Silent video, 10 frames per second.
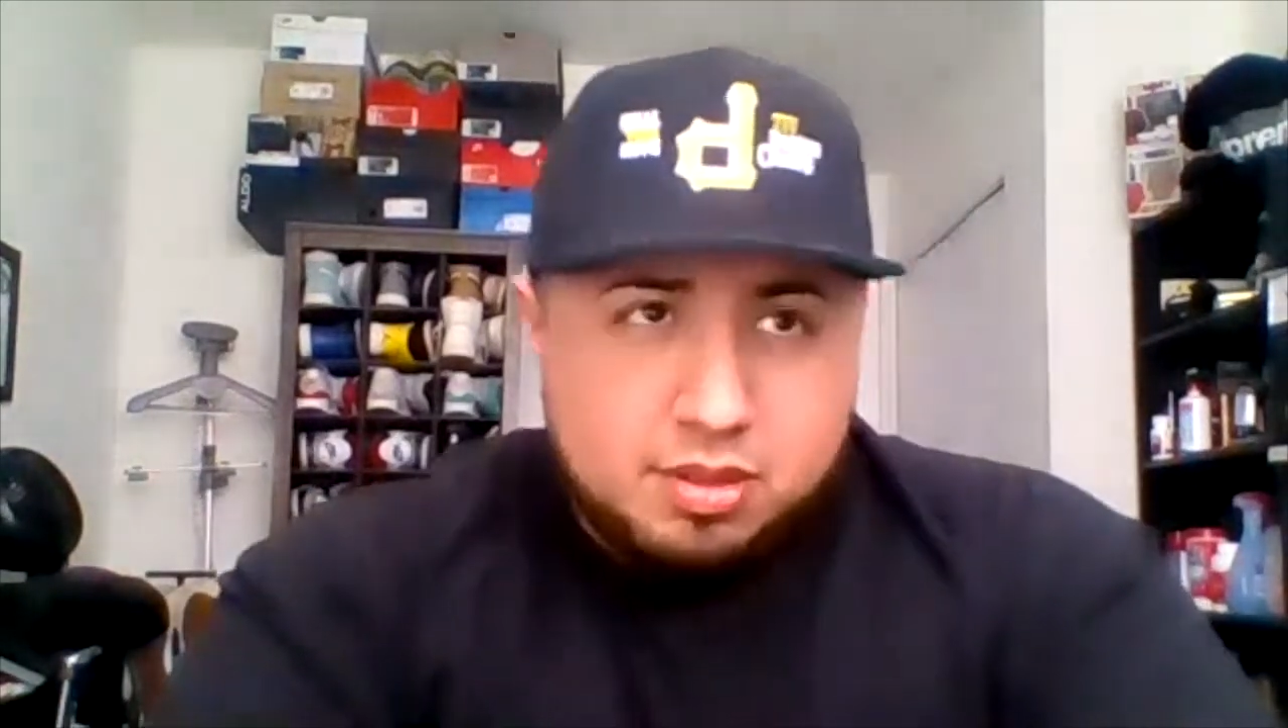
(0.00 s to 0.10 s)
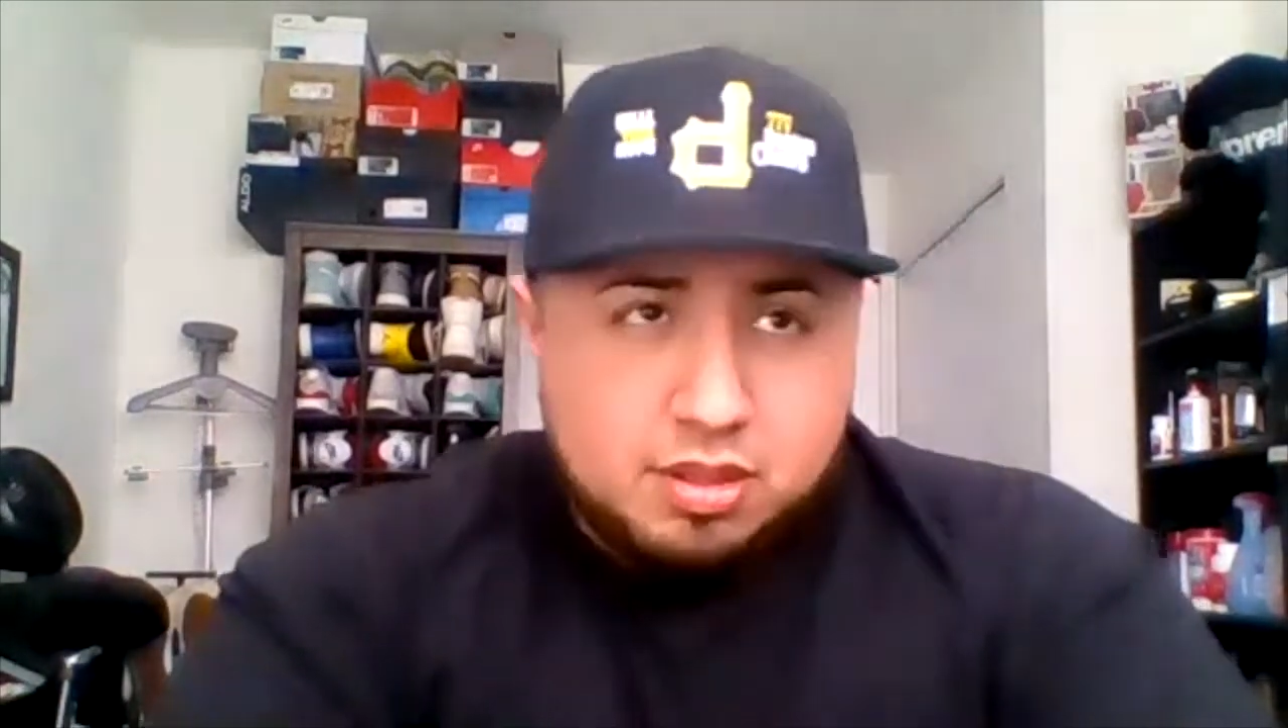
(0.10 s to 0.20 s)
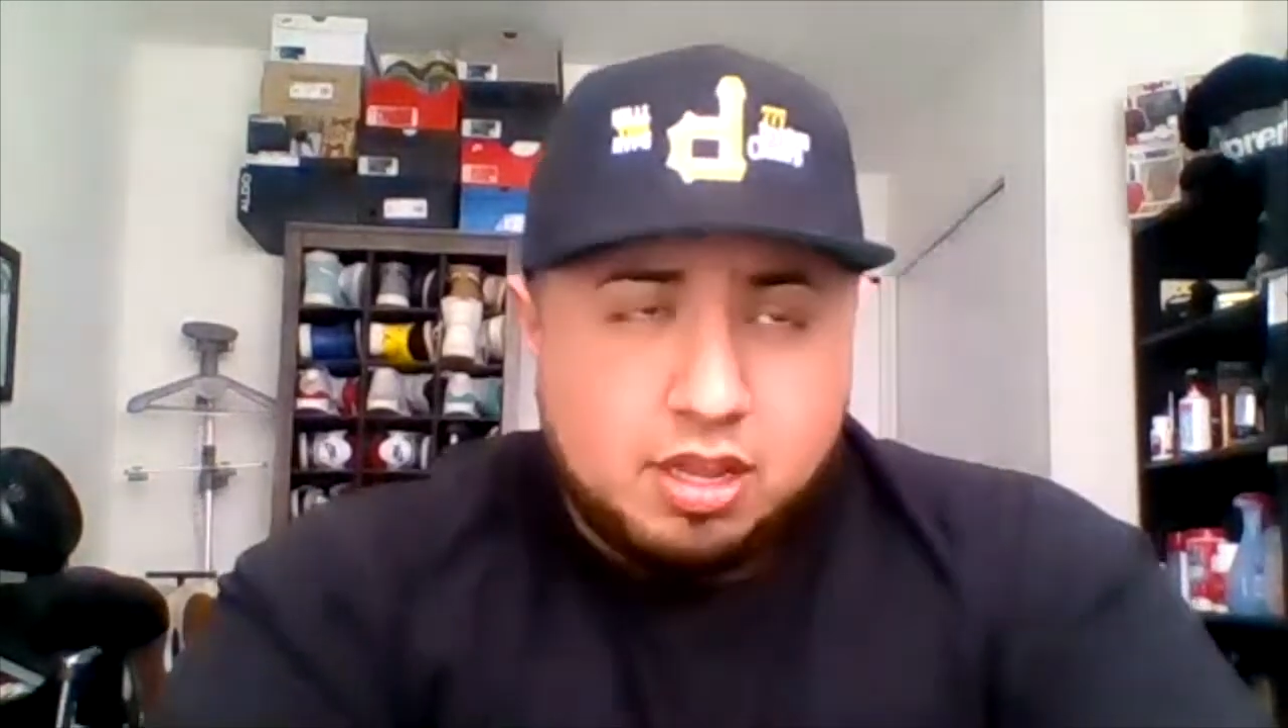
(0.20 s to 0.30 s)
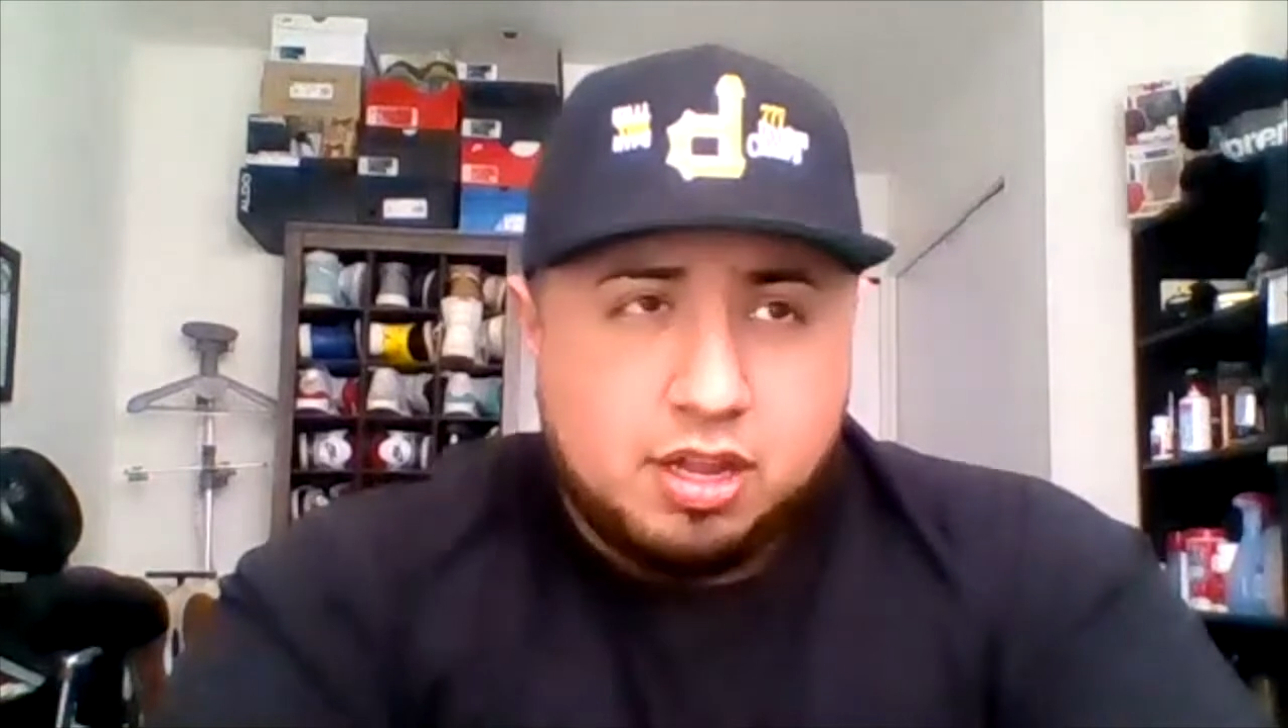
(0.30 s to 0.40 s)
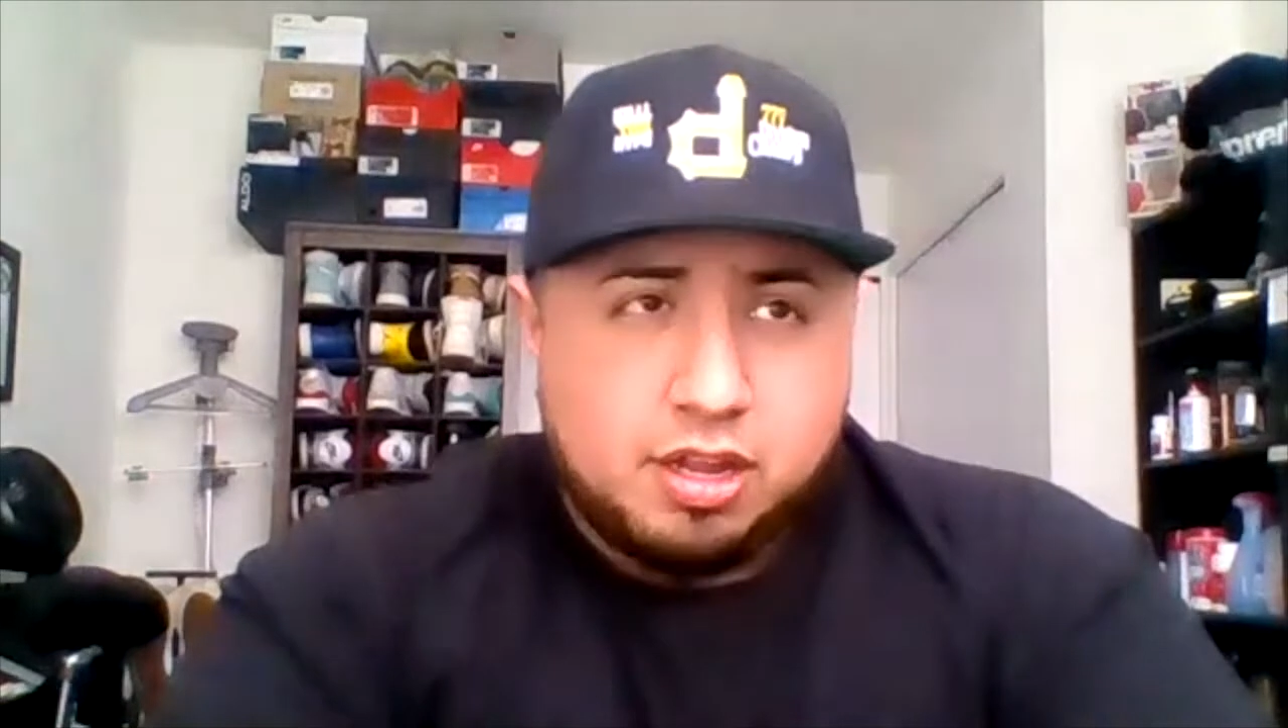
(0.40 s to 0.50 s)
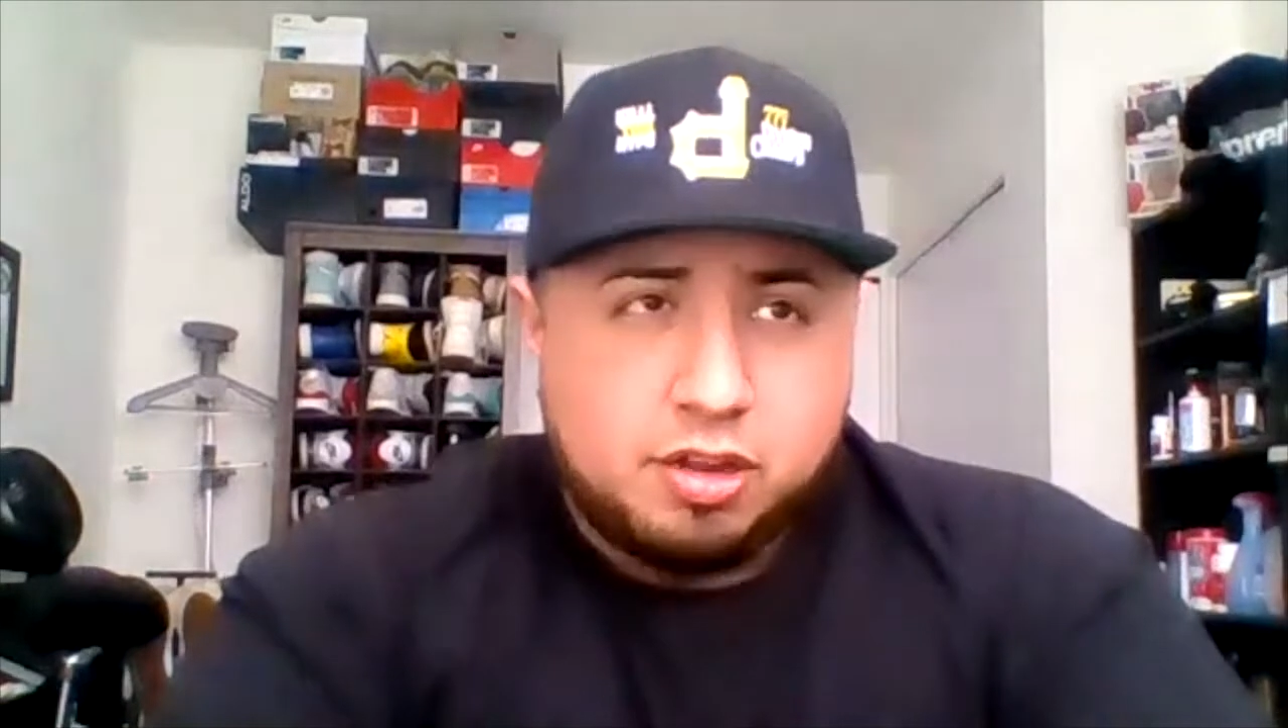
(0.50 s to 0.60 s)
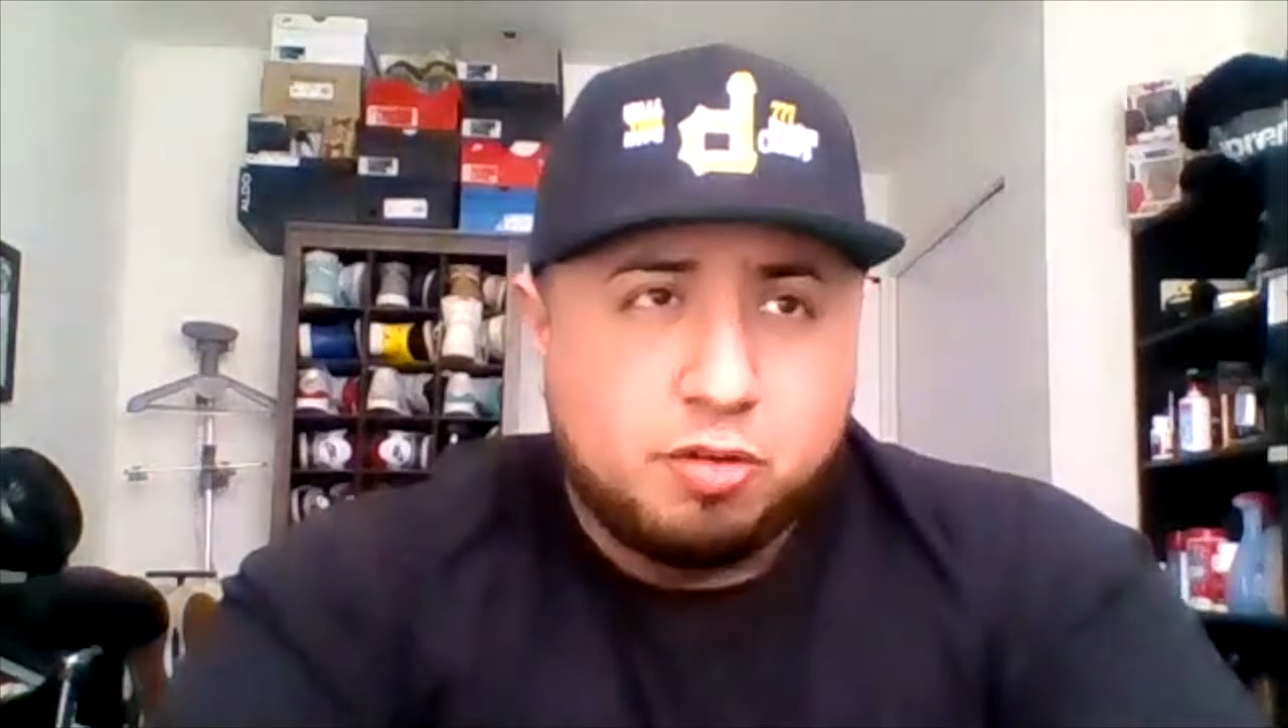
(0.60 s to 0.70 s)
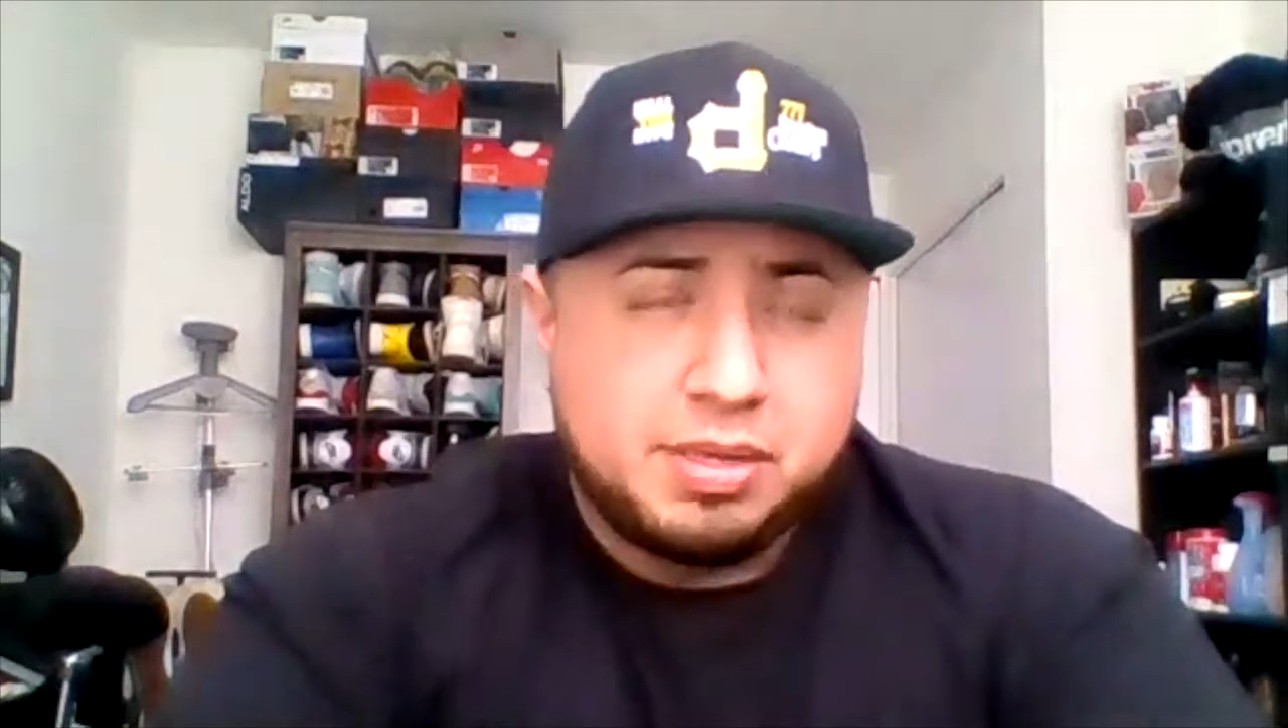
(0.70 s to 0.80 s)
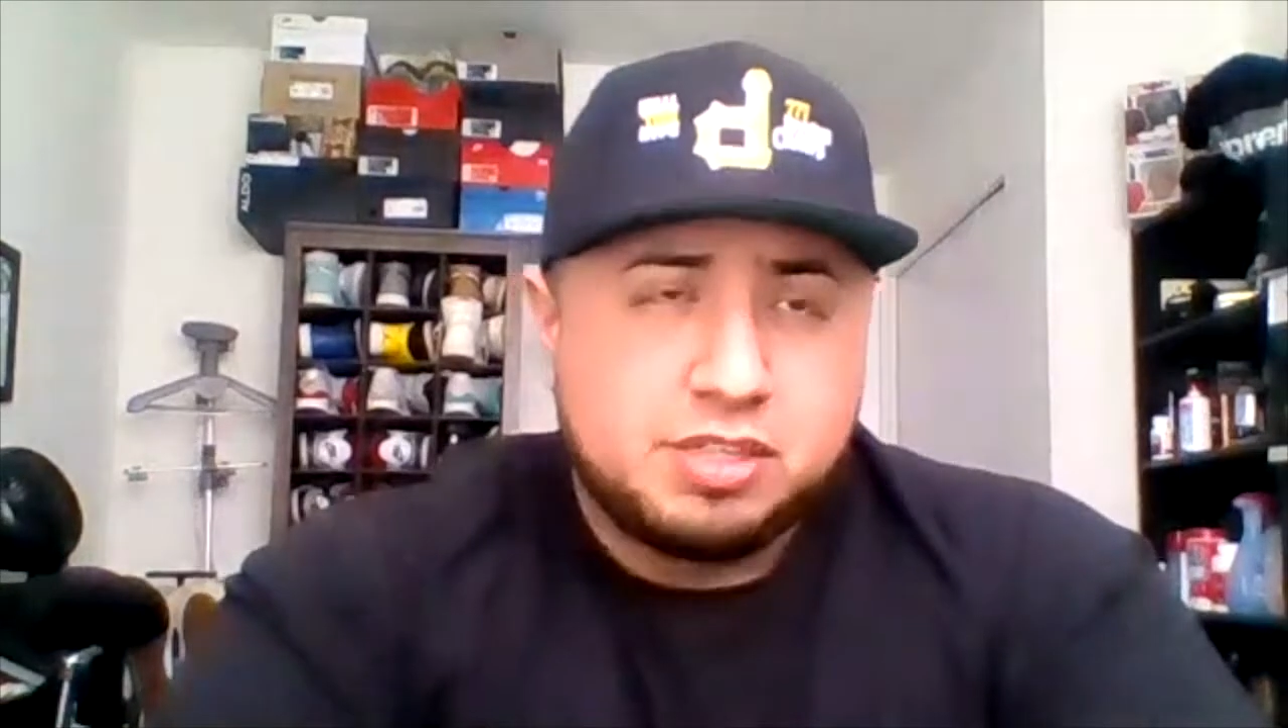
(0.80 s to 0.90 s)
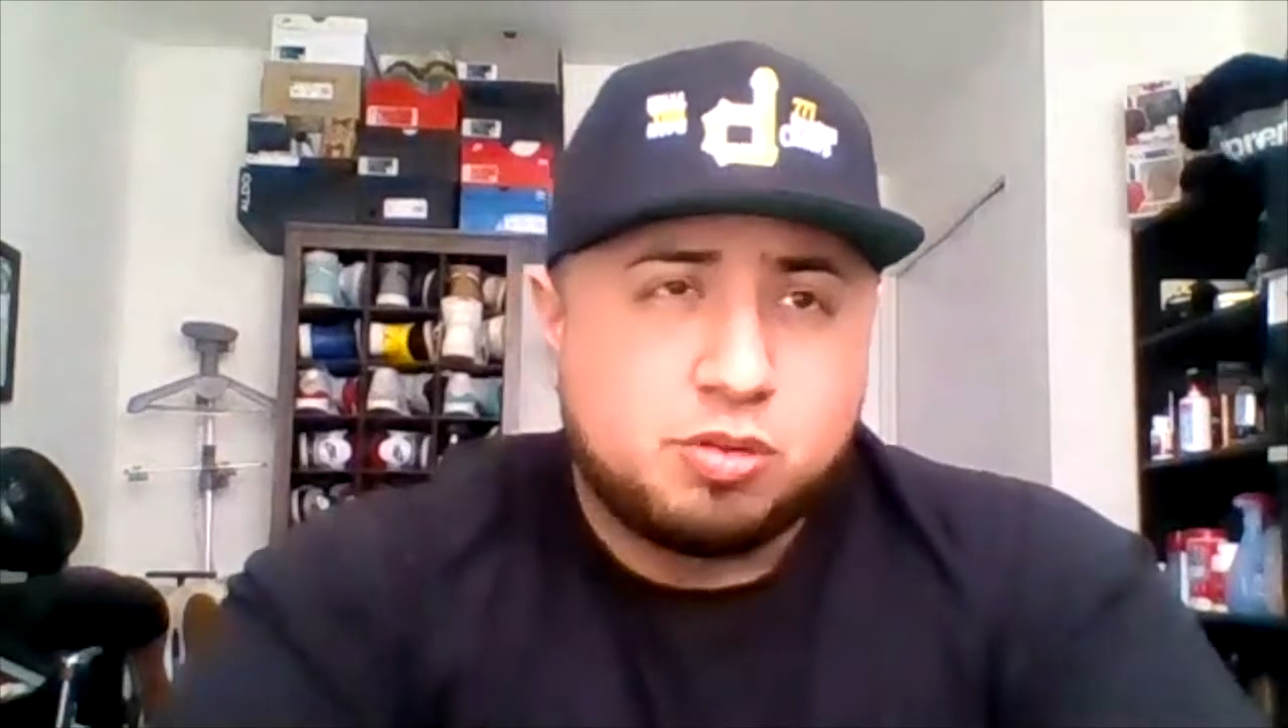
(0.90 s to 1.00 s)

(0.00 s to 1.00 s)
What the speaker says: the European